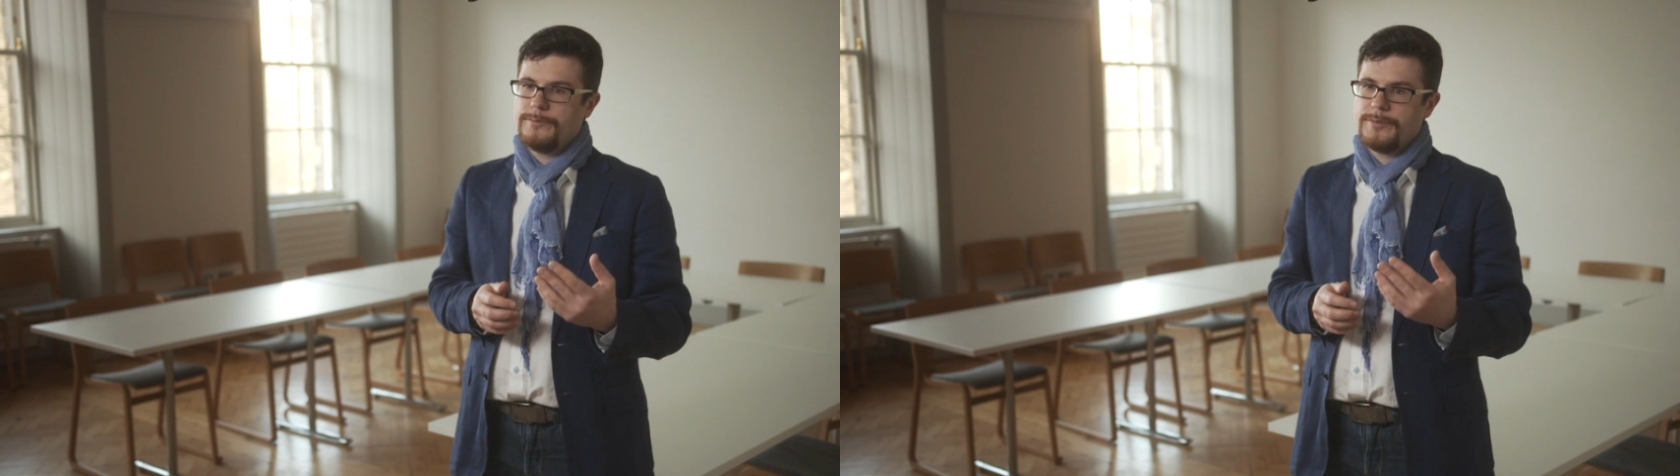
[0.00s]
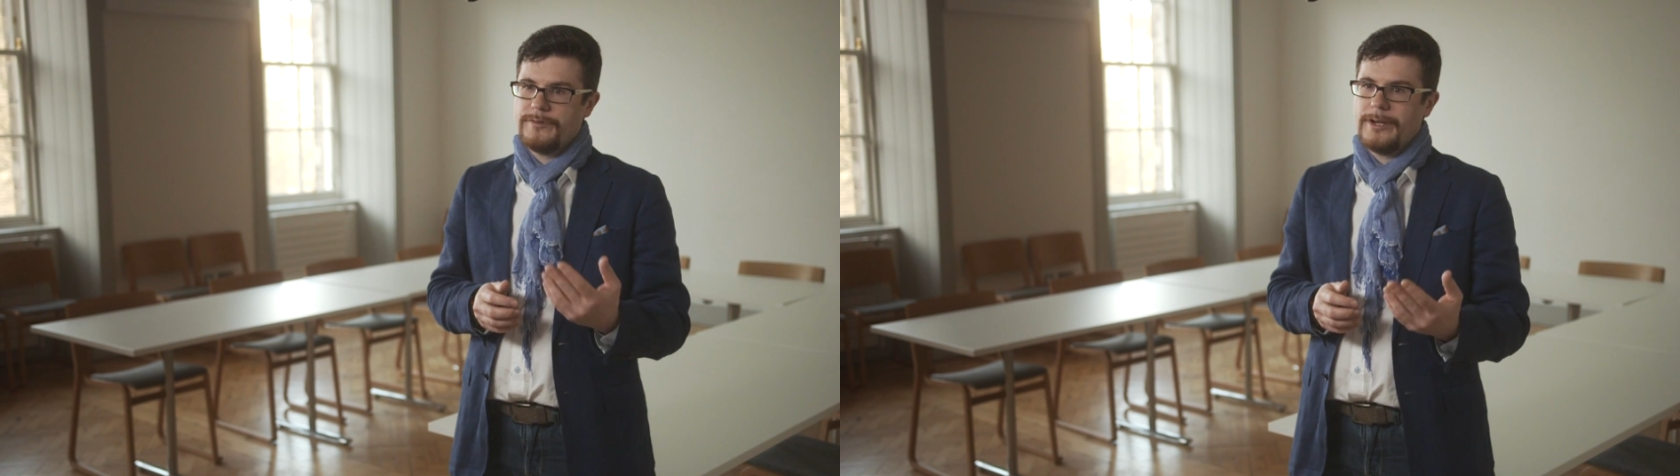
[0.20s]

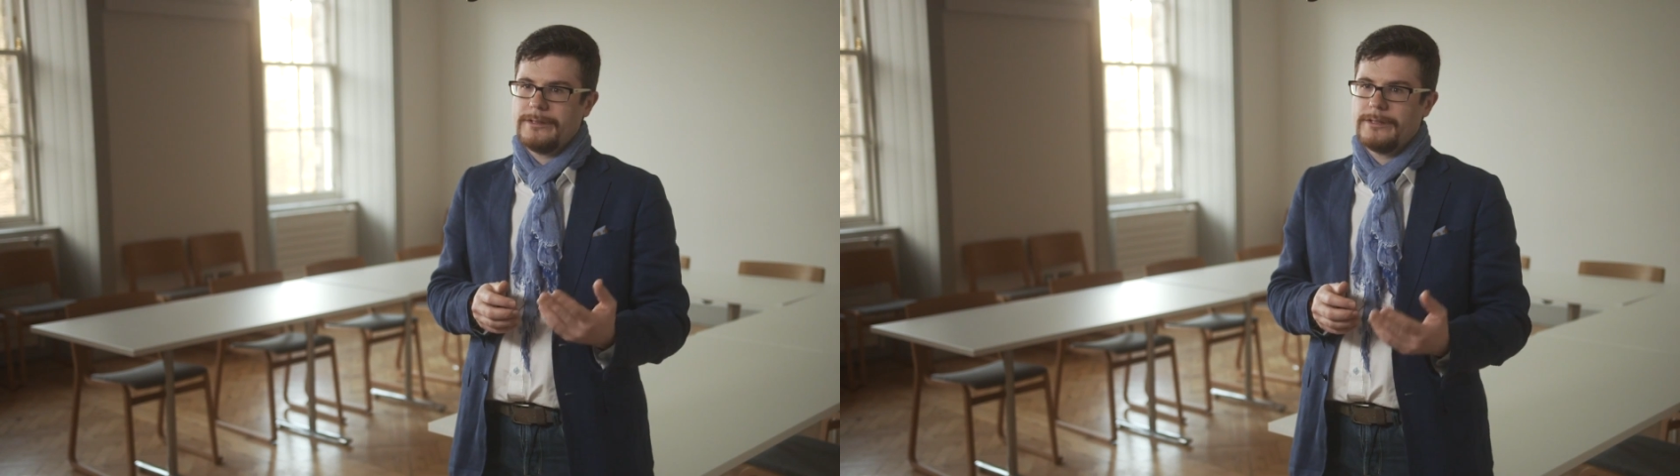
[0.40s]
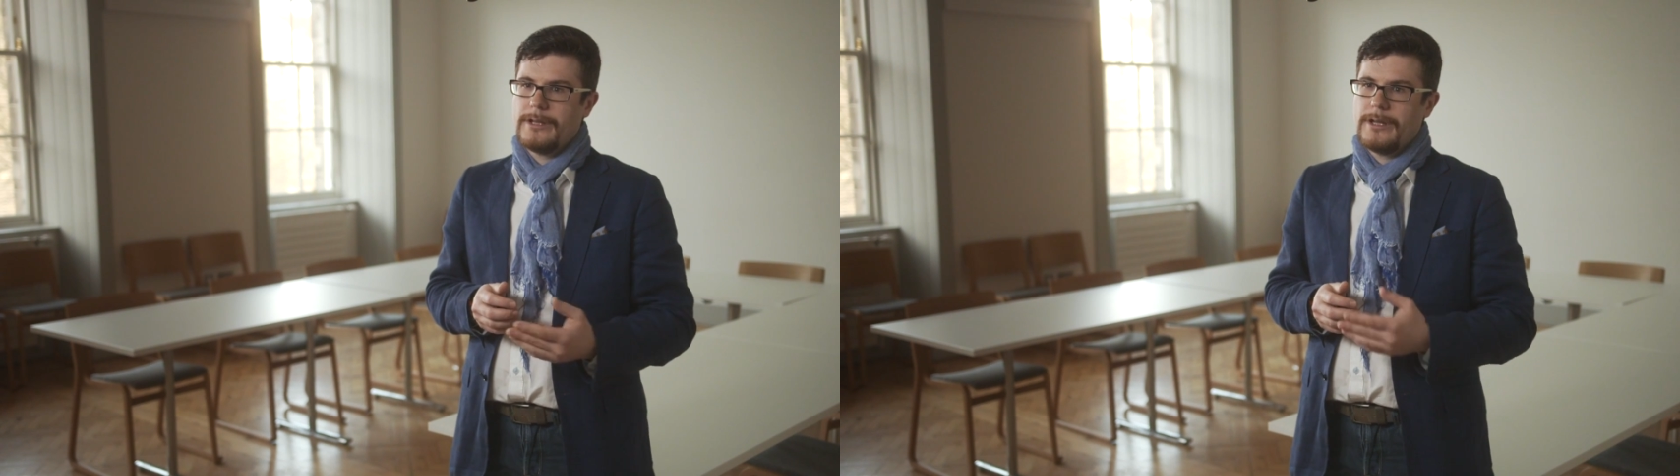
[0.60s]

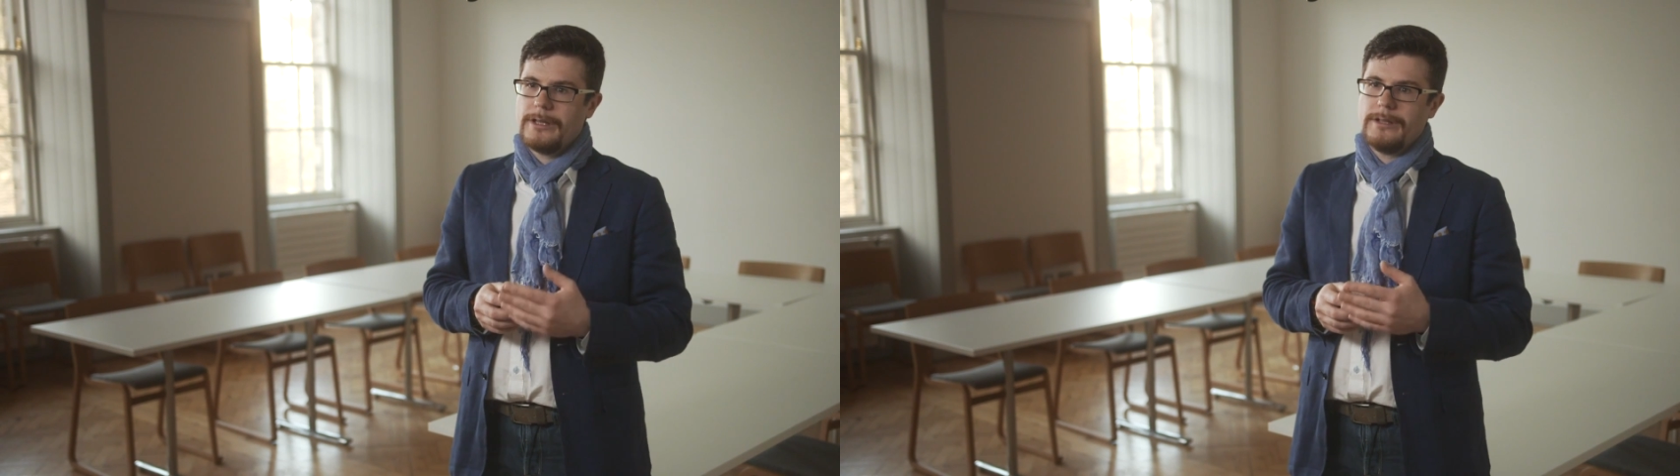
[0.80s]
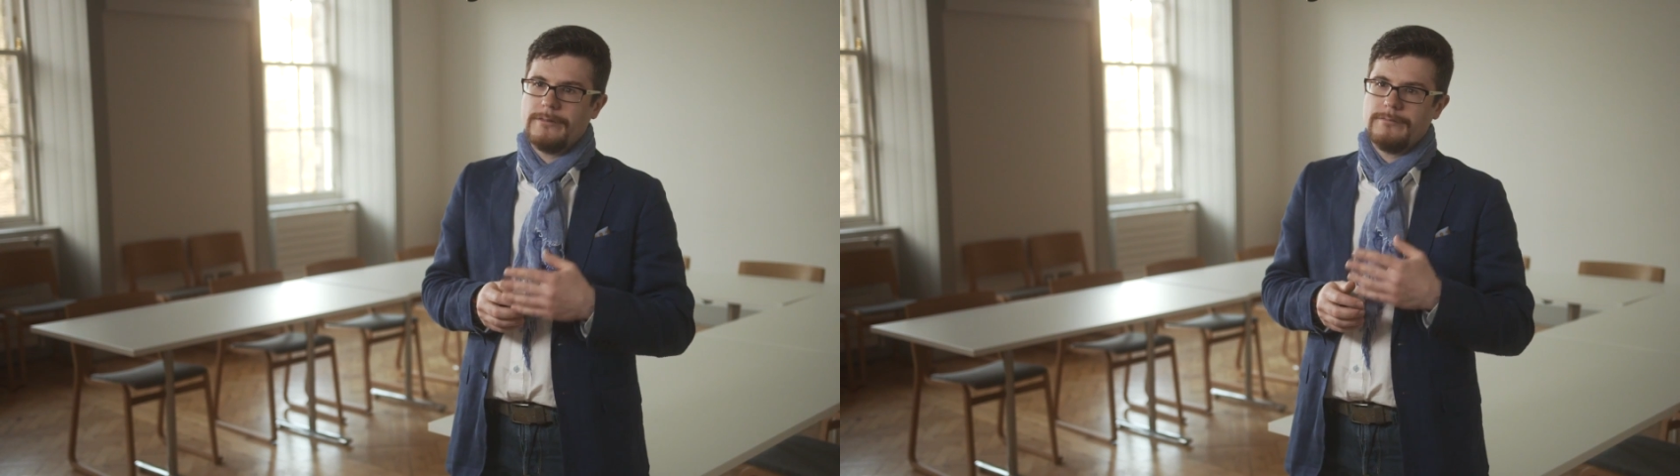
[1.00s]
provide
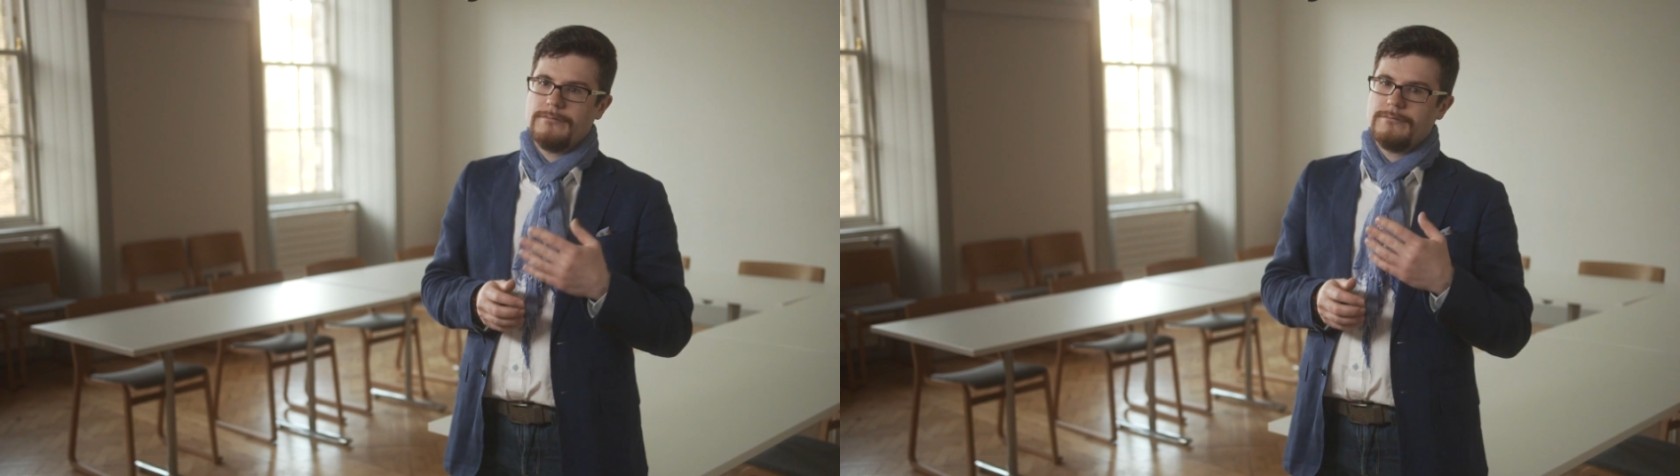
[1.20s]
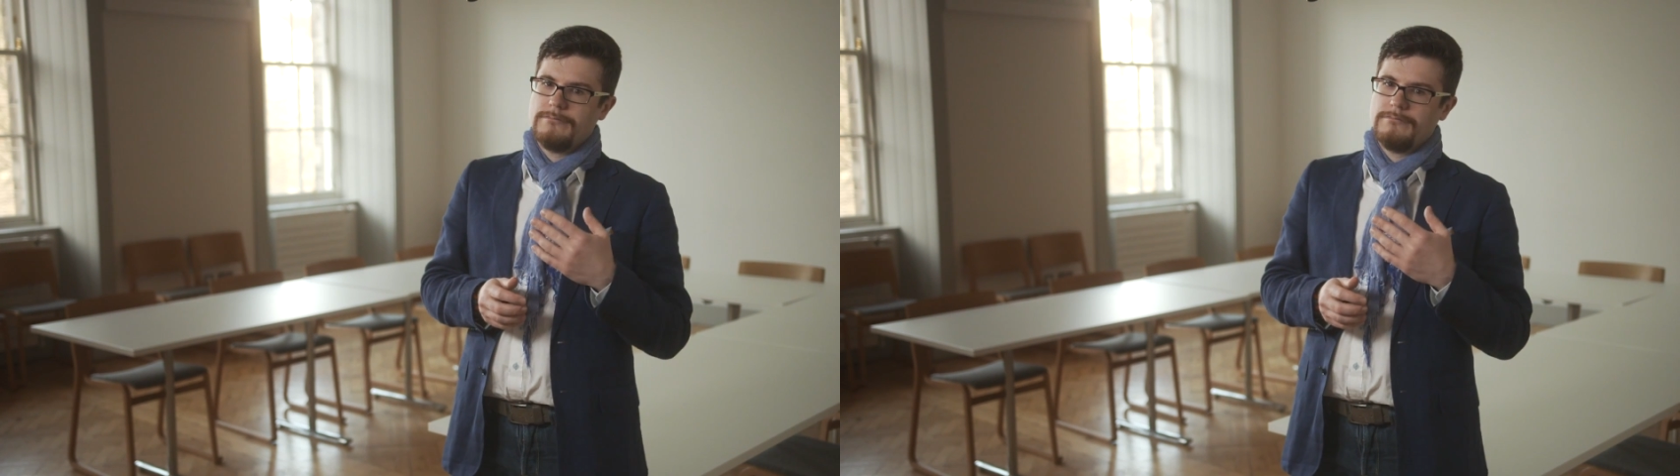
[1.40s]

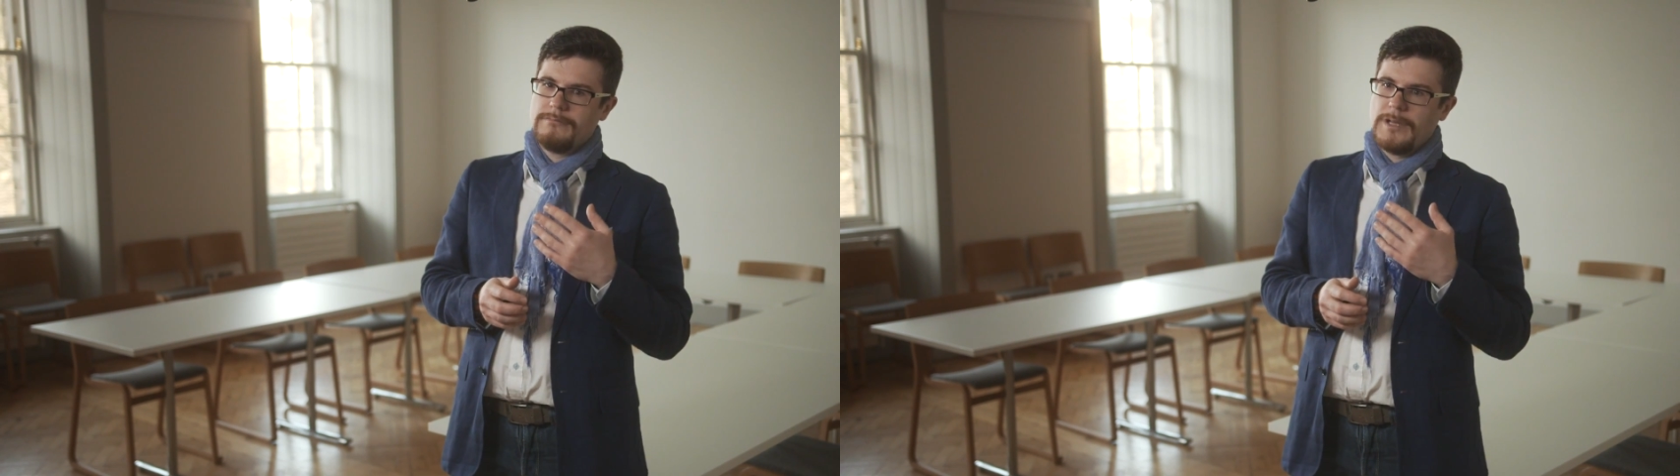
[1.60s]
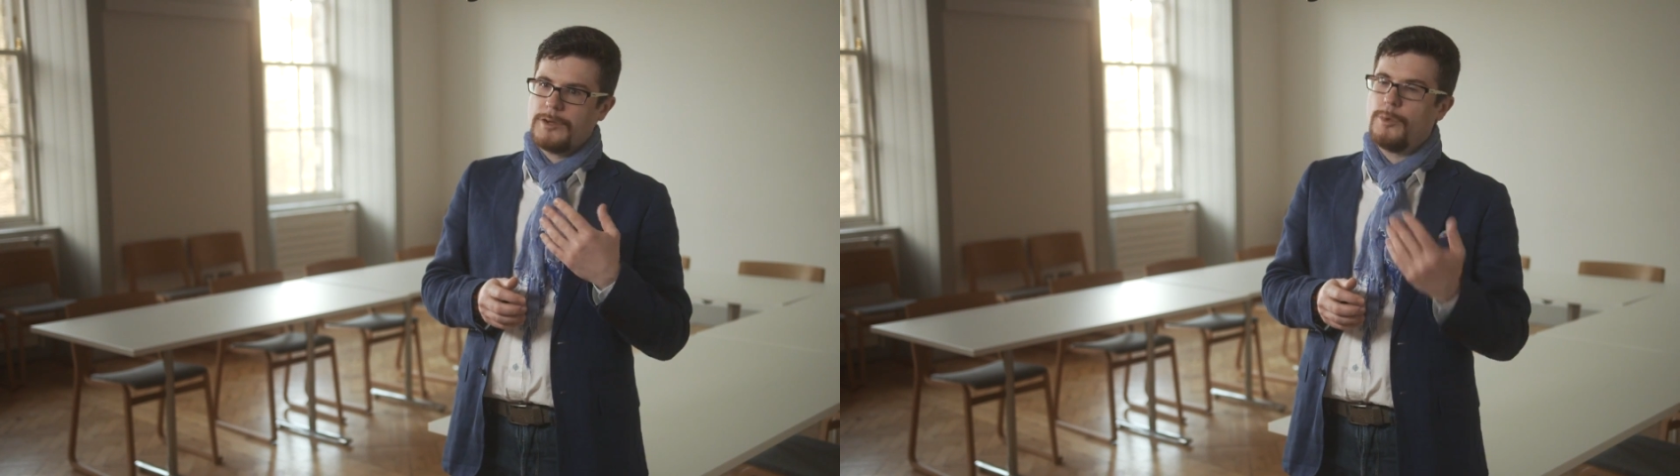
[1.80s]

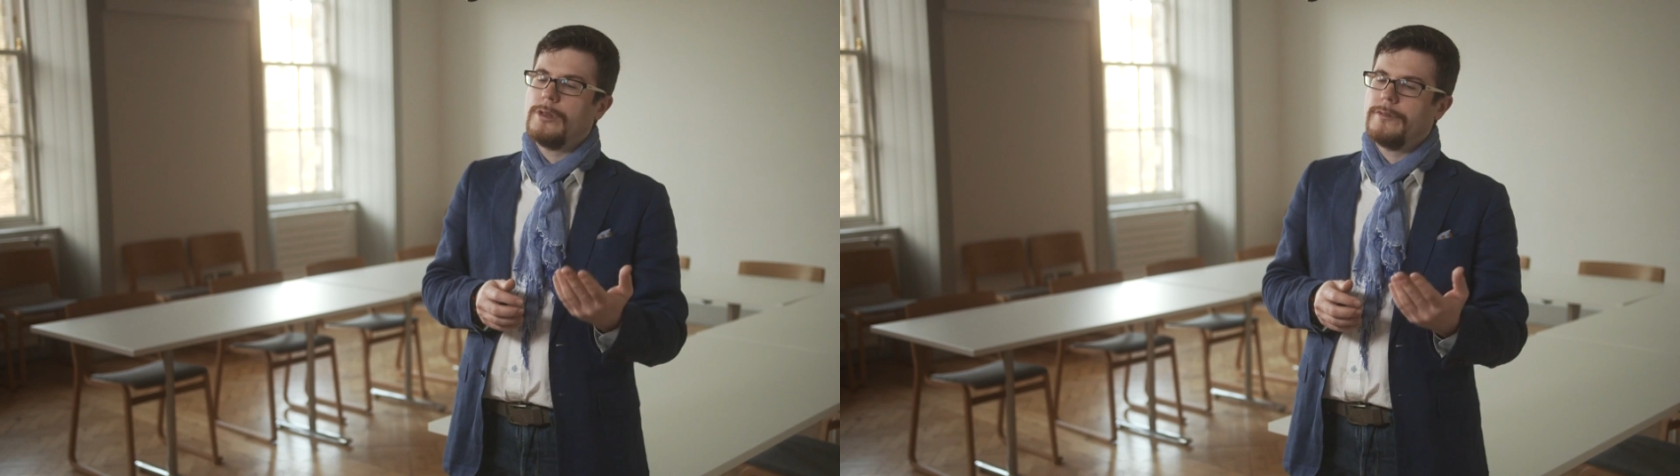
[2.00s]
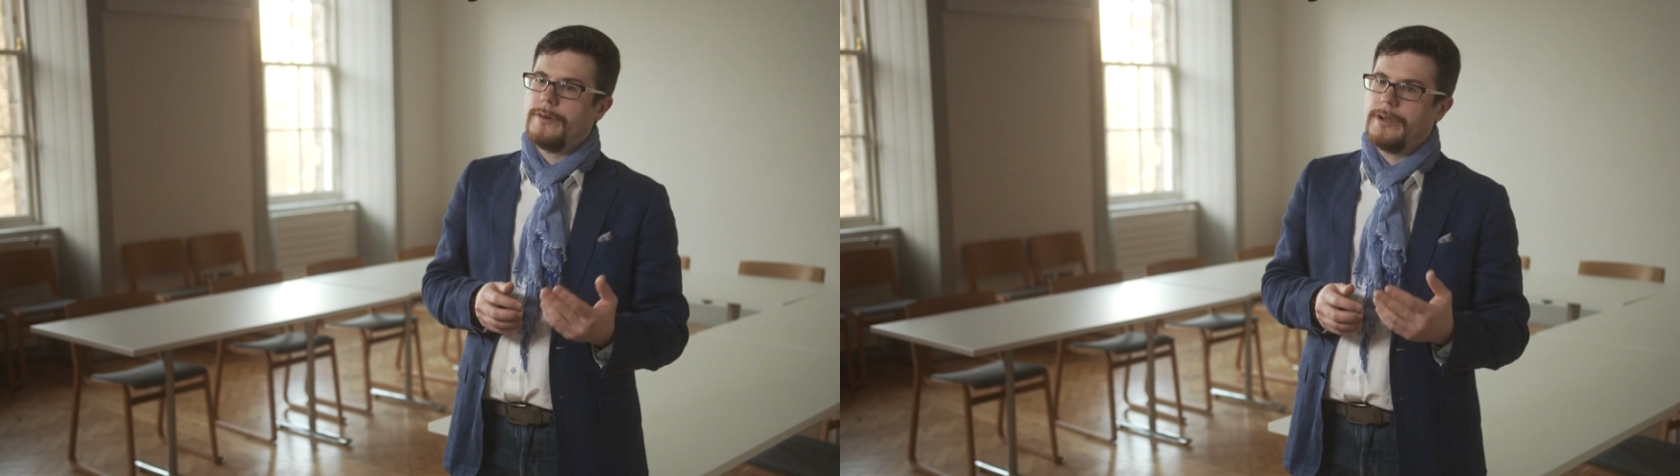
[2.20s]
a
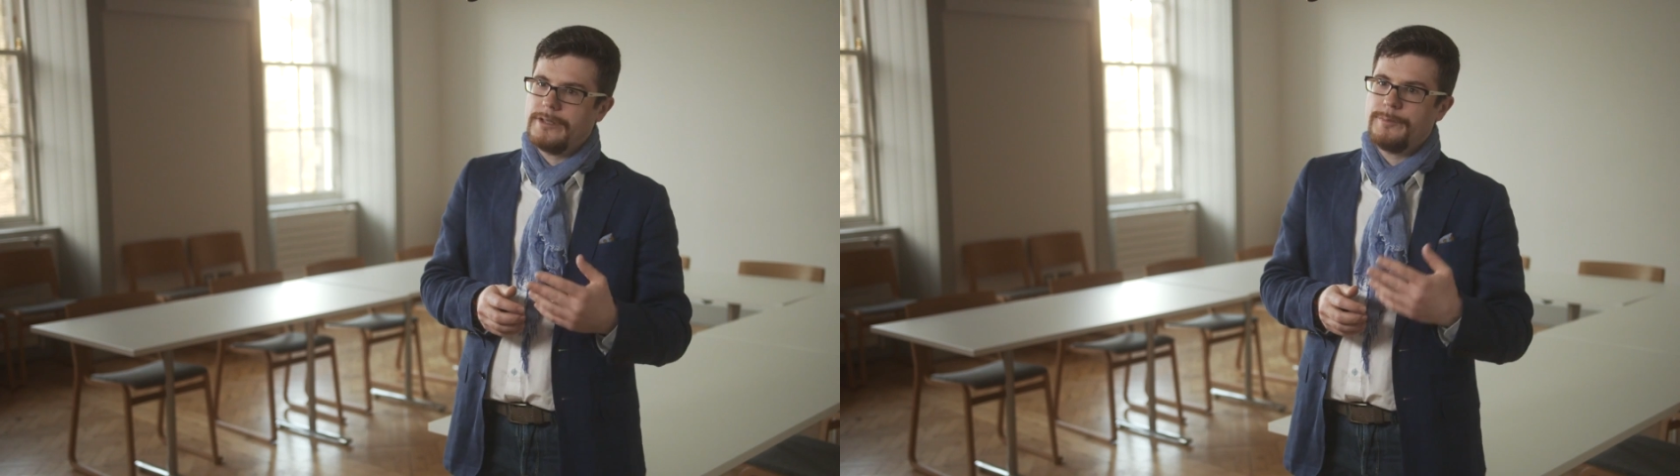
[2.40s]
qualified